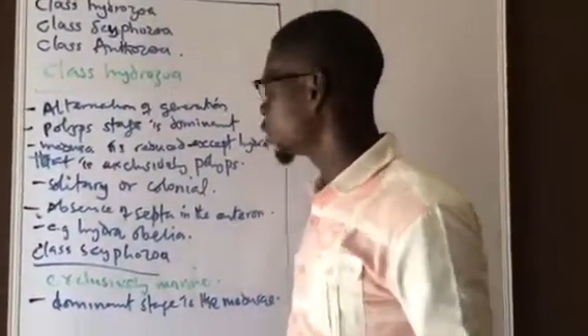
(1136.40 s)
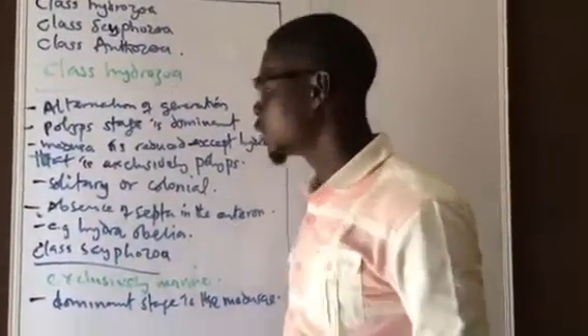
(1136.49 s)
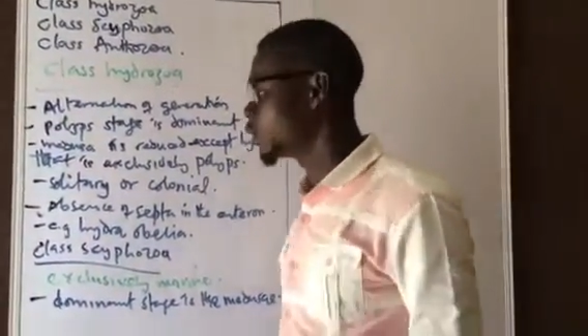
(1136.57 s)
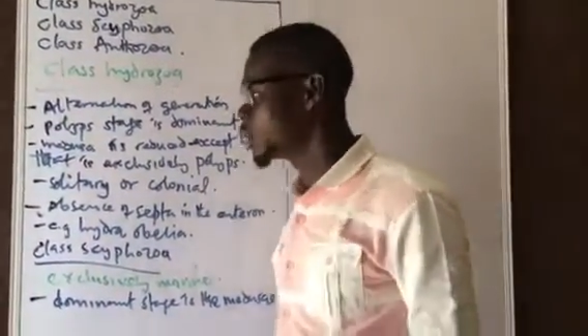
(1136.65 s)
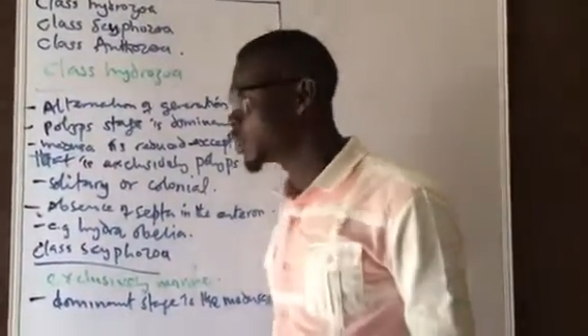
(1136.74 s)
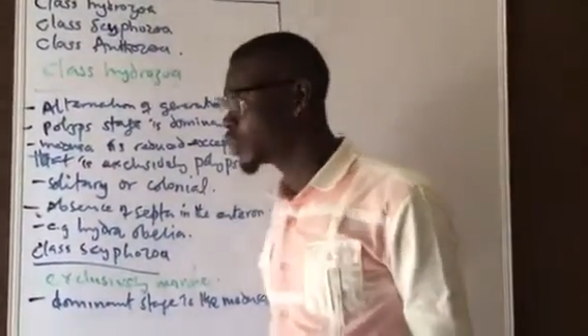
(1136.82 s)

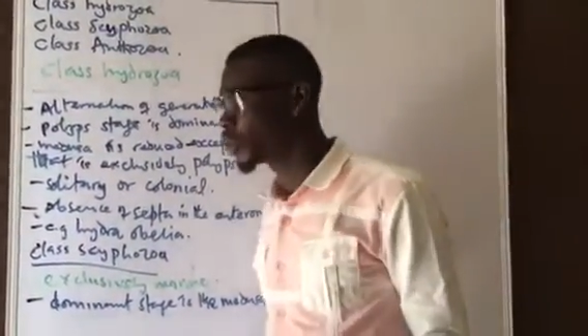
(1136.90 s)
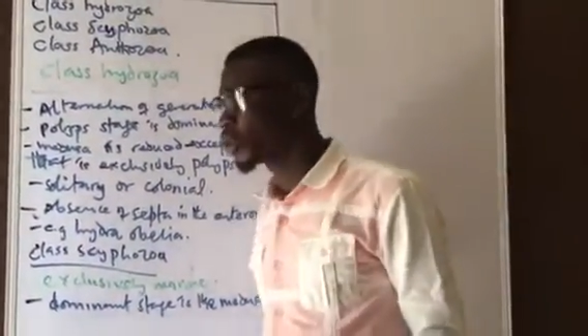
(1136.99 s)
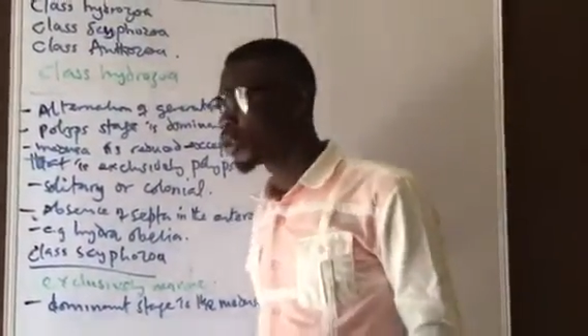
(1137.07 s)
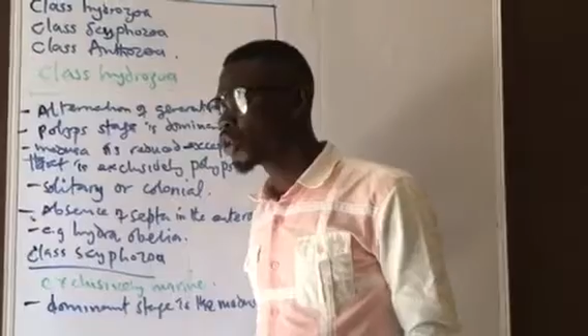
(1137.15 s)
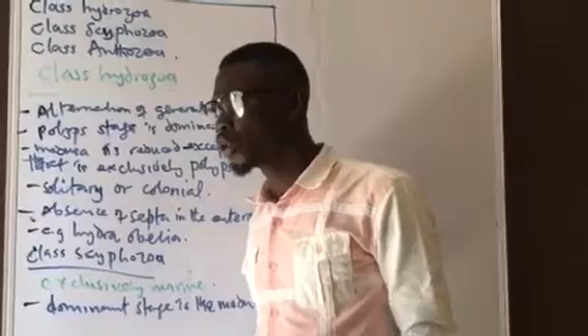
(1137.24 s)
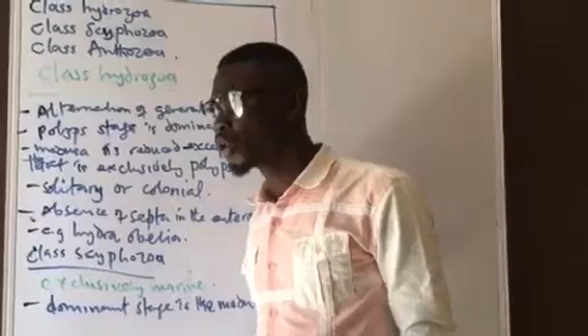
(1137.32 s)
is
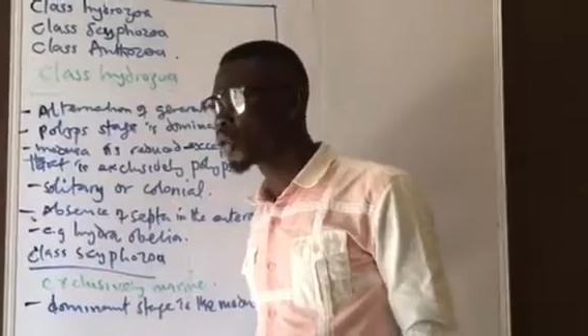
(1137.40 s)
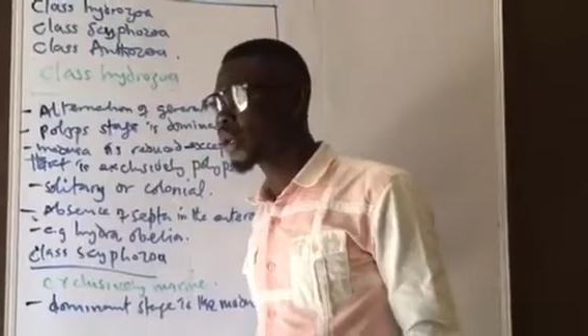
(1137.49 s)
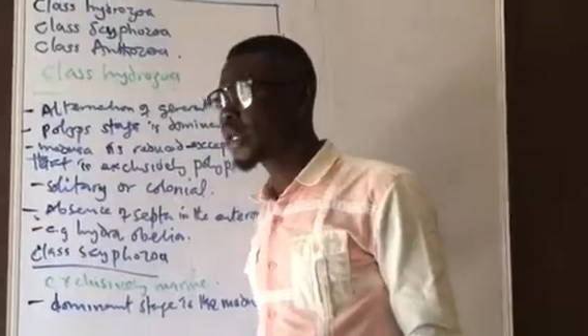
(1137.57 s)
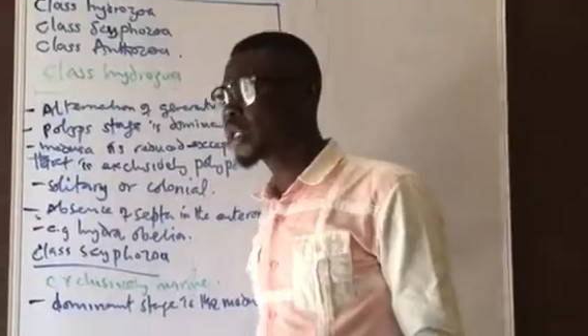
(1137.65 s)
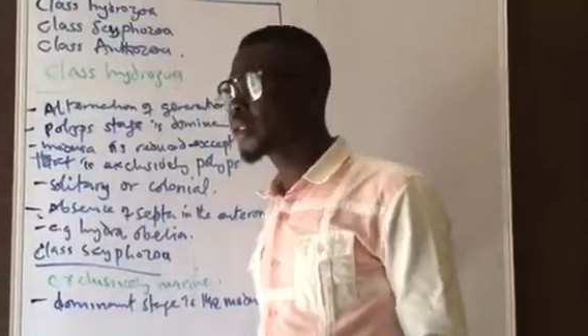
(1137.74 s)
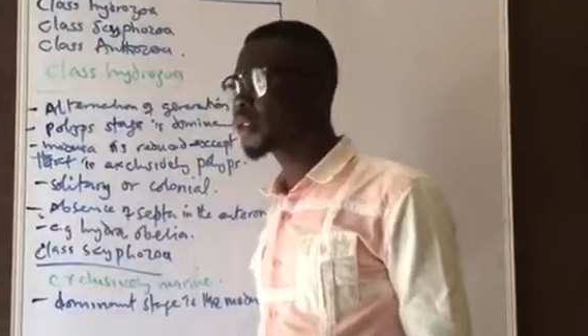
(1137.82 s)

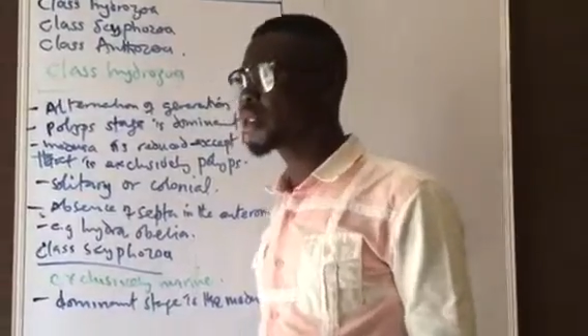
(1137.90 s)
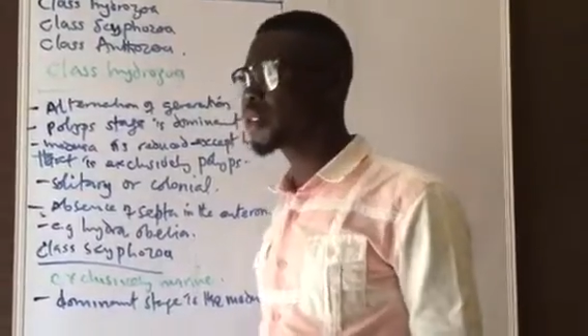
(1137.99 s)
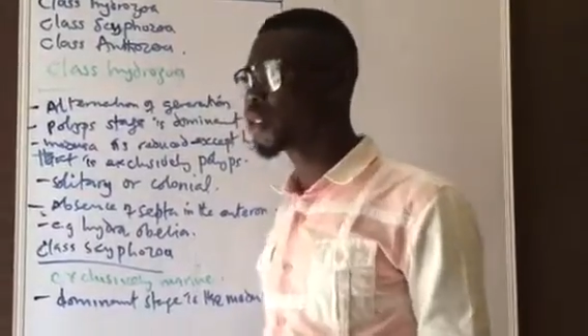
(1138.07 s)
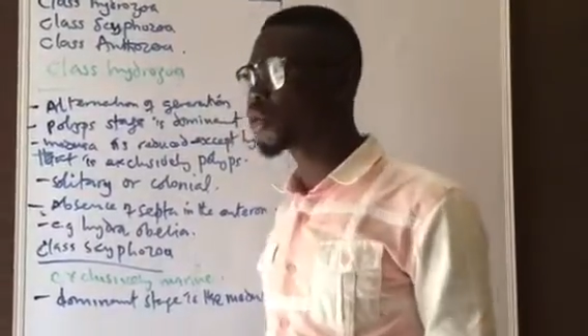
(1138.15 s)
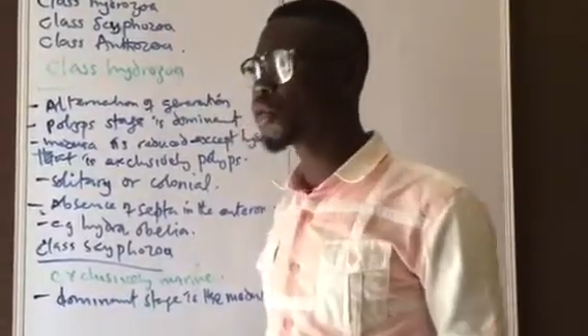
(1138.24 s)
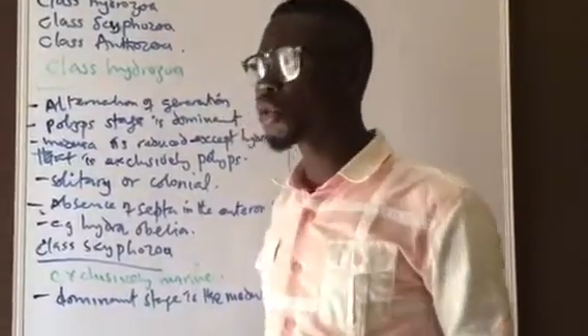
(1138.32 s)
usually
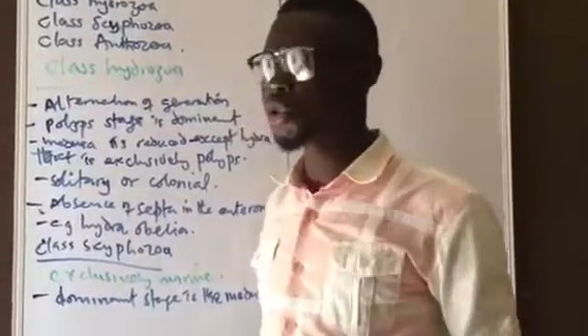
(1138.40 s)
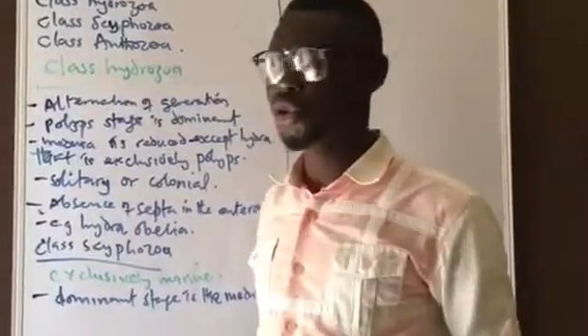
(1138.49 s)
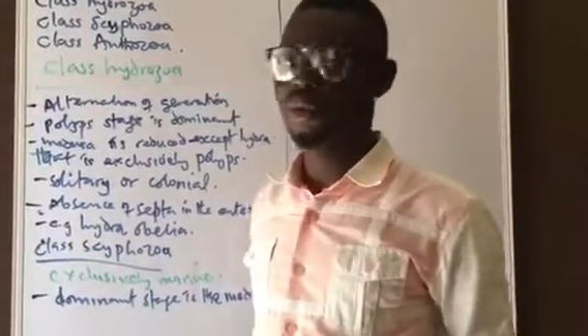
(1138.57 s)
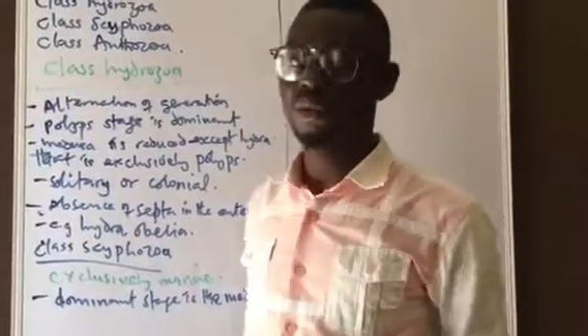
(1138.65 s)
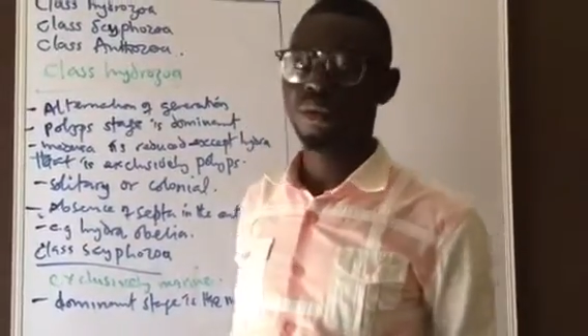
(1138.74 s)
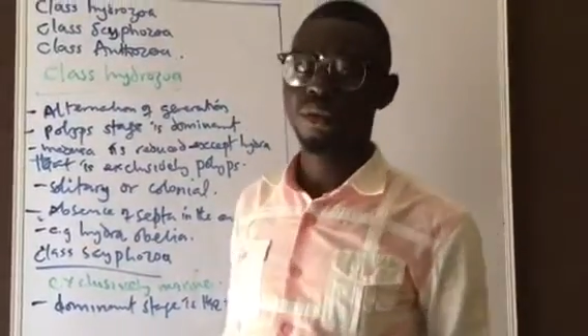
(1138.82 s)
reduced
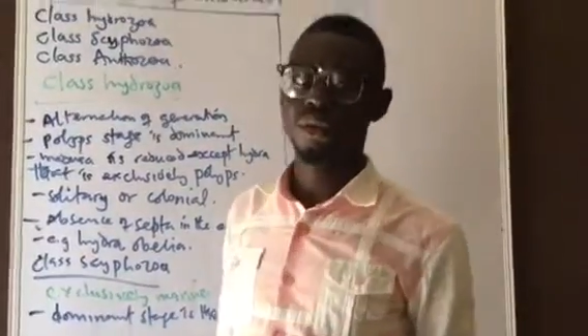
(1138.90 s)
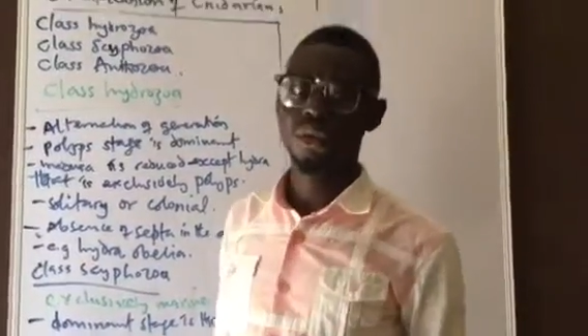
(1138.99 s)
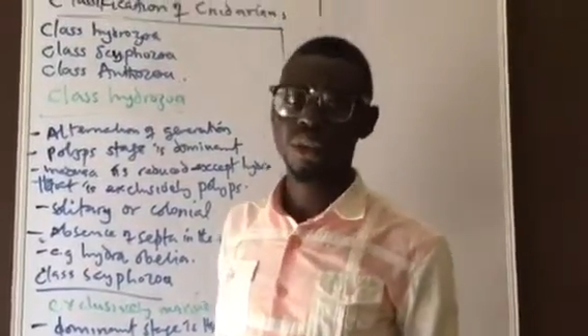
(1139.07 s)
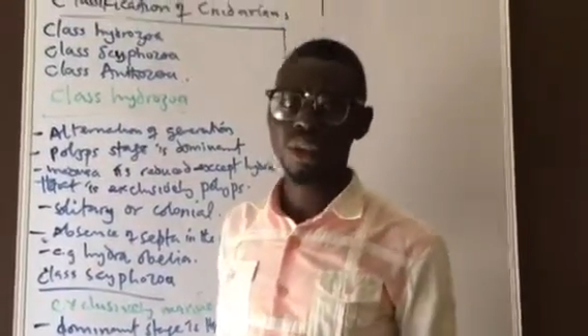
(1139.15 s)
to a